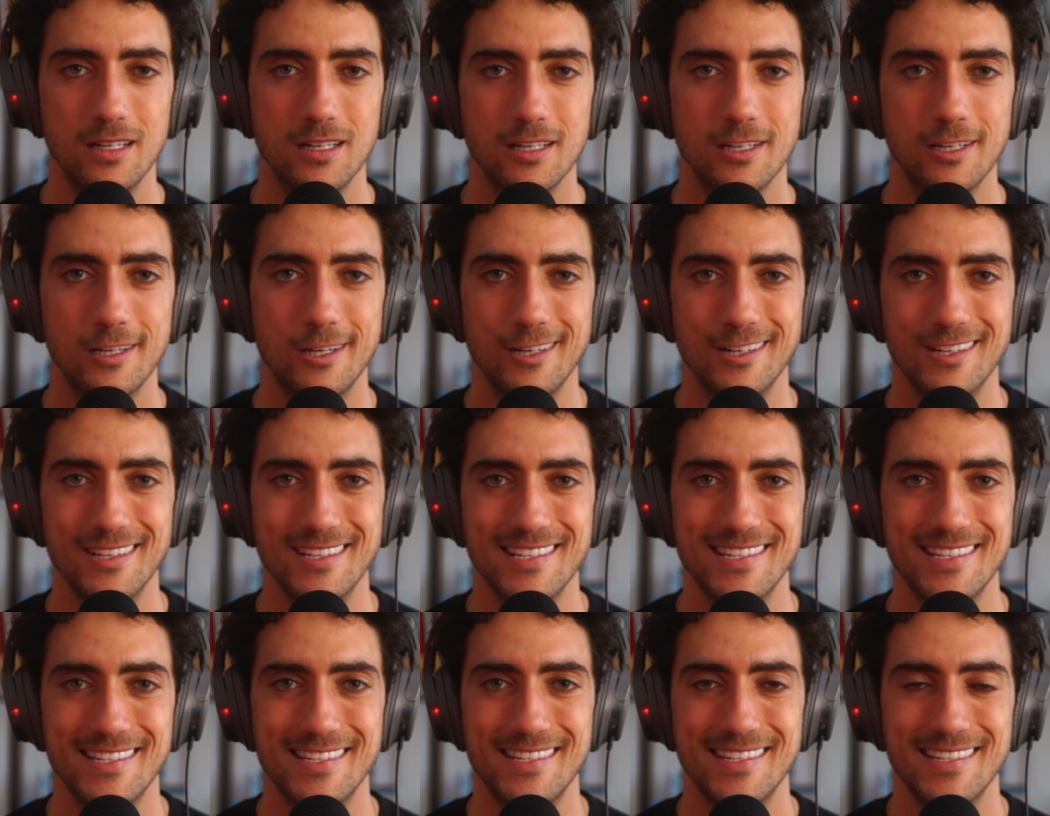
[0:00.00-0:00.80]

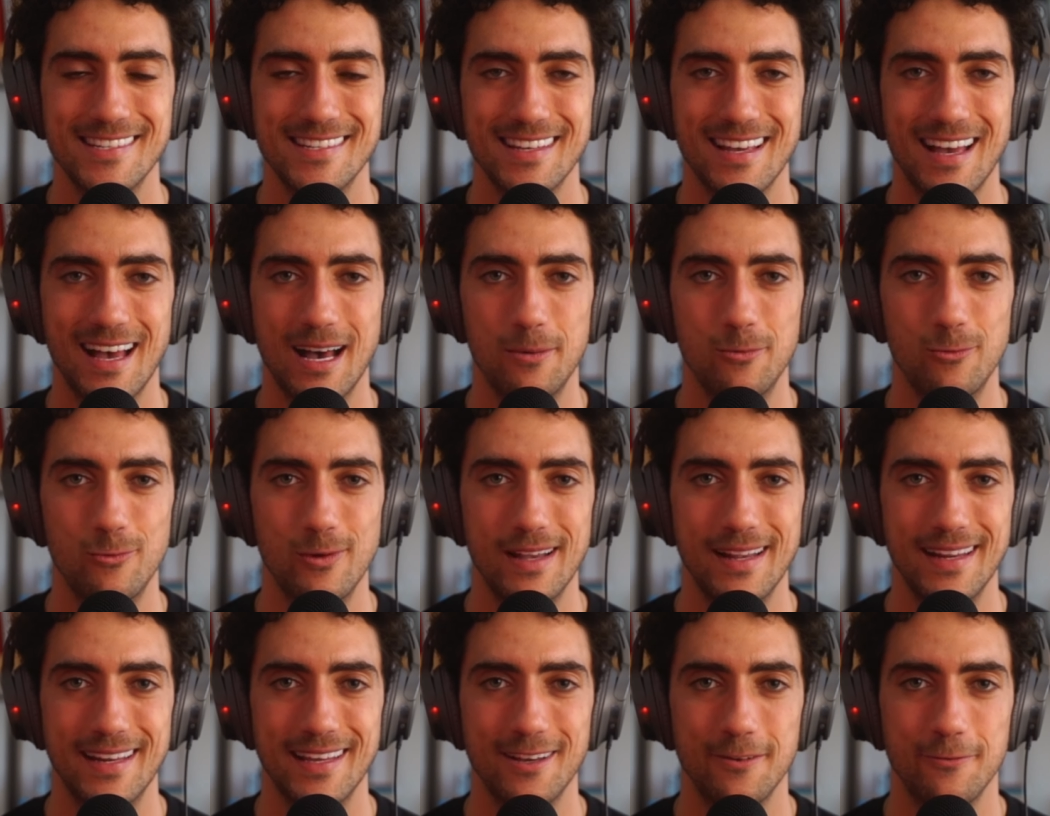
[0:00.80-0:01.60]
because I'm
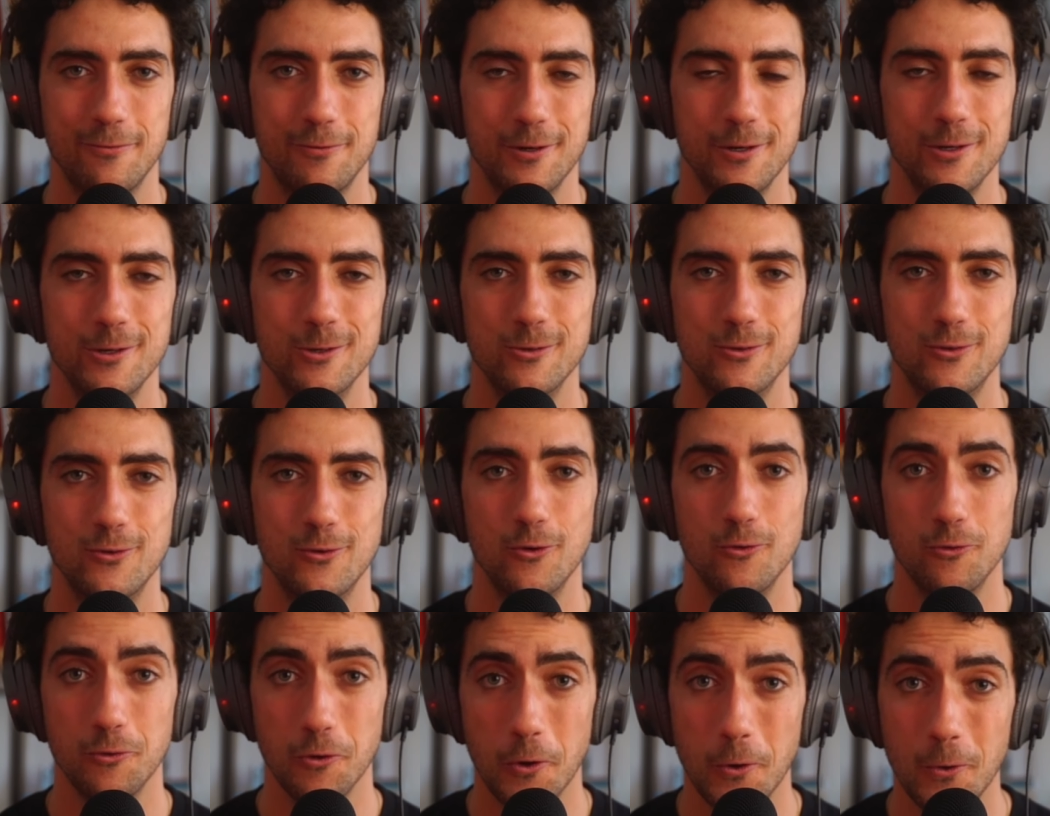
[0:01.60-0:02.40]
waiting for you to
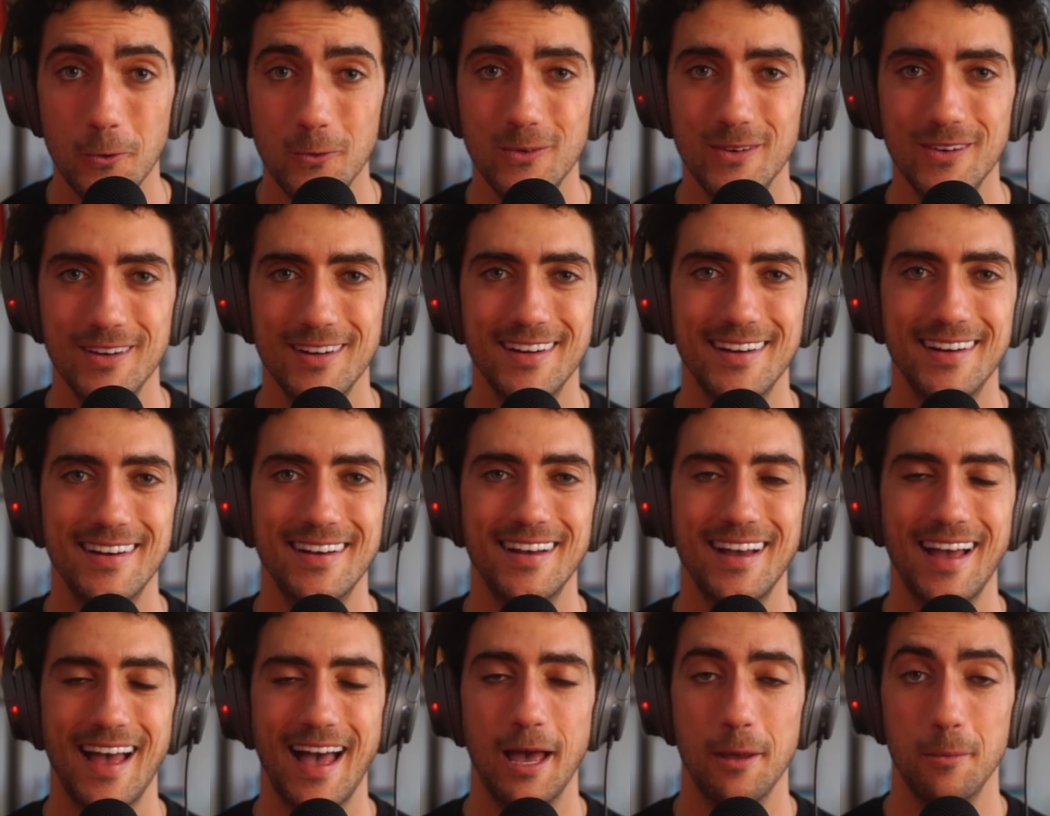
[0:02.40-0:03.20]
grow.
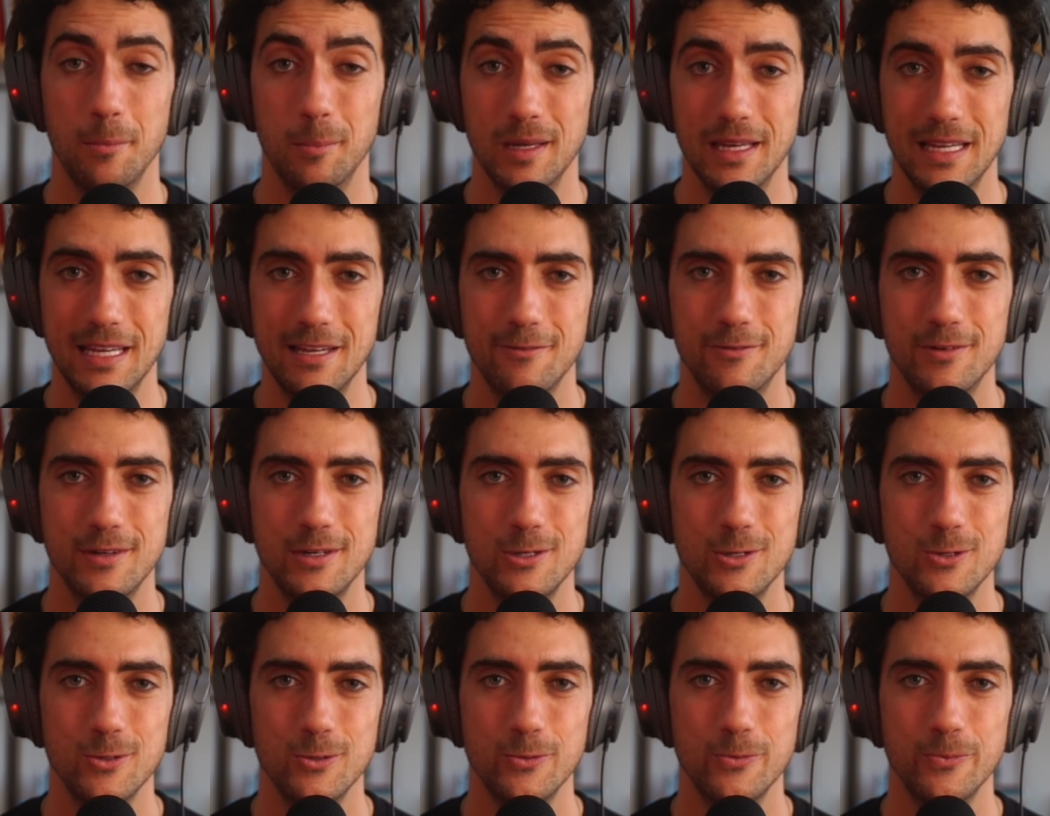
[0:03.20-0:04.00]
I believe in
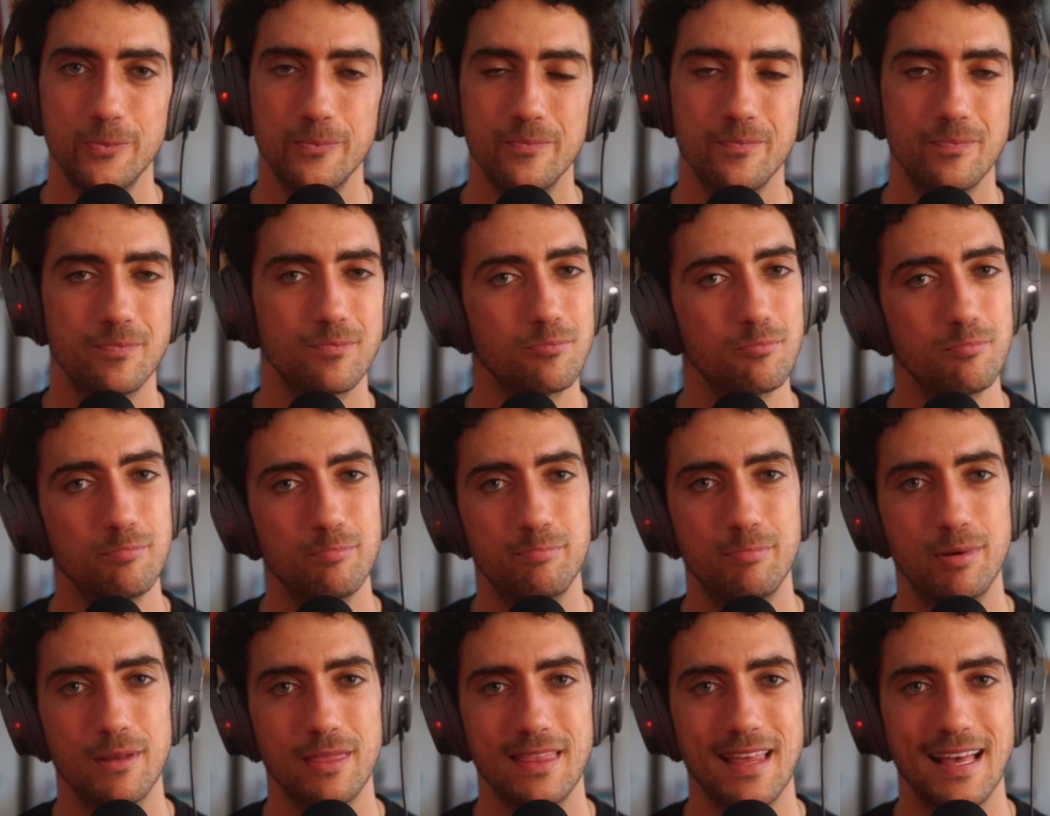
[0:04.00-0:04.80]
you,
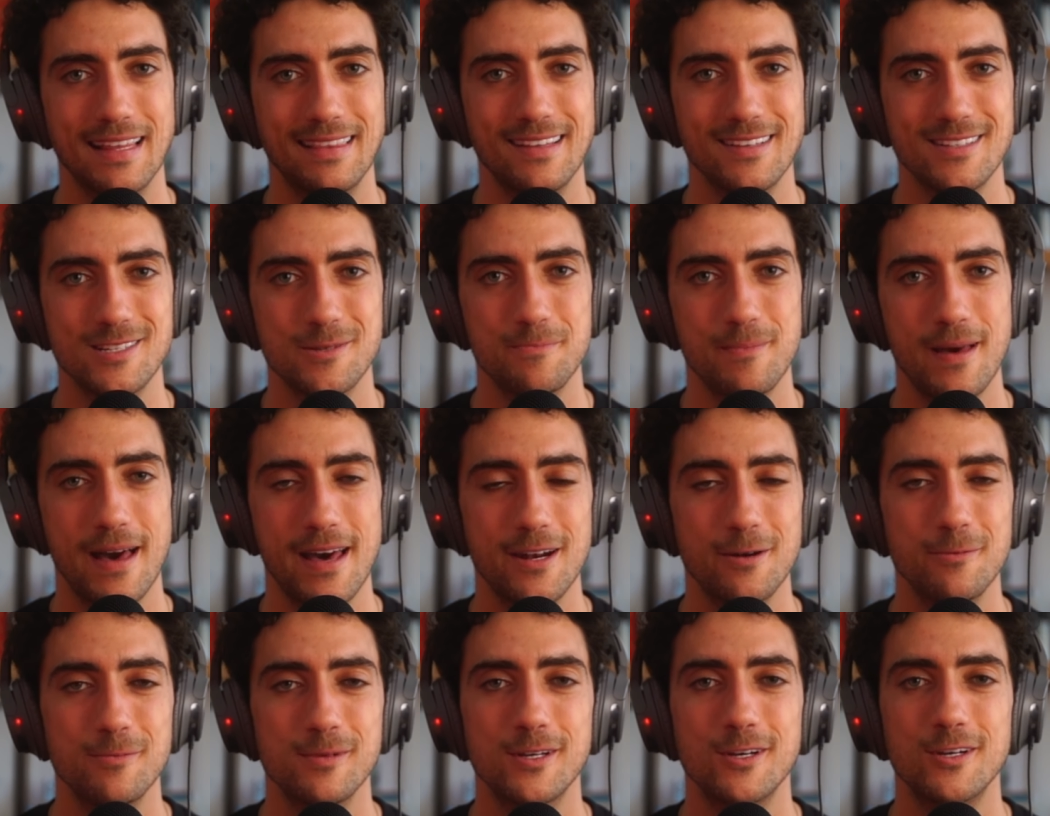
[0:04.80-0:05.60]
but that doesn't
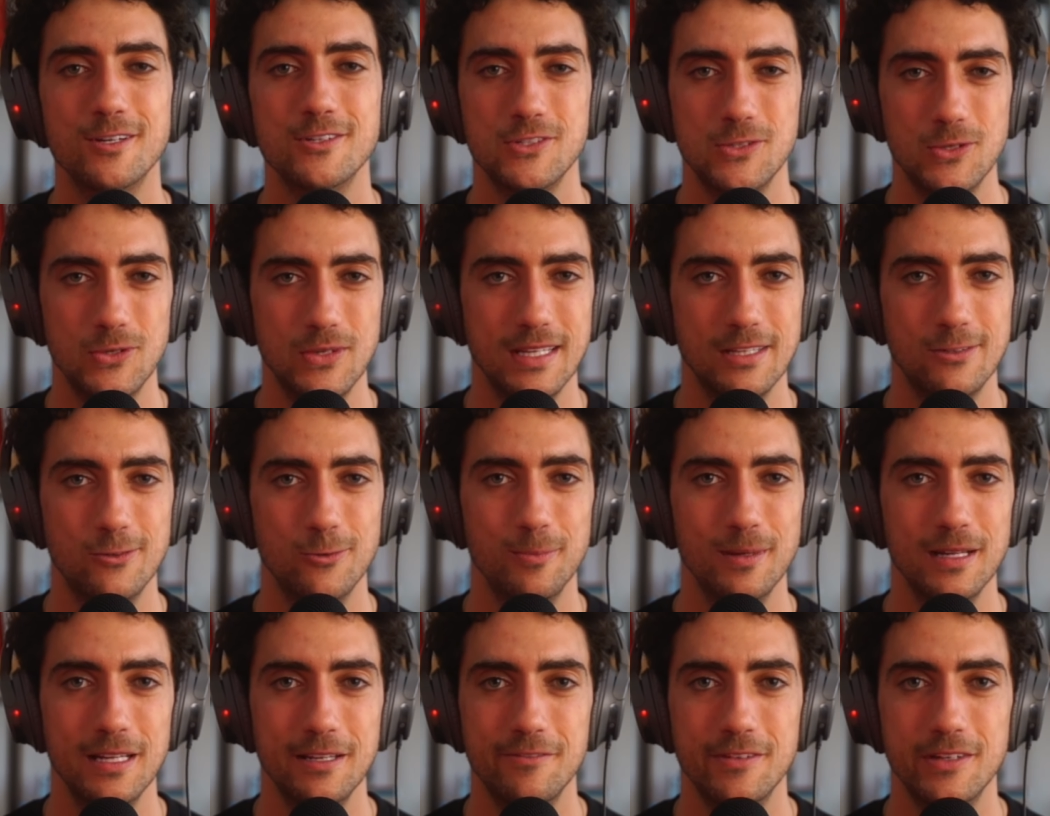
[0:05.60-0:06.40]
matter because you need to
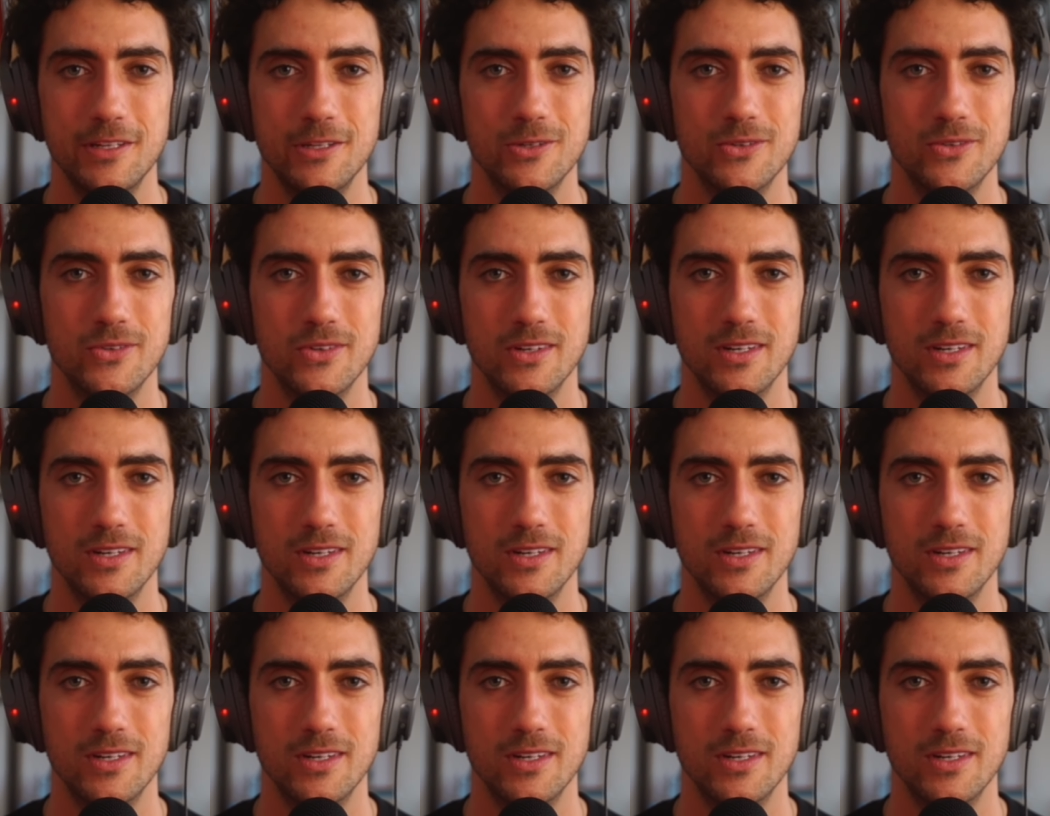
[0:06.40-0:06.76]
believe in you.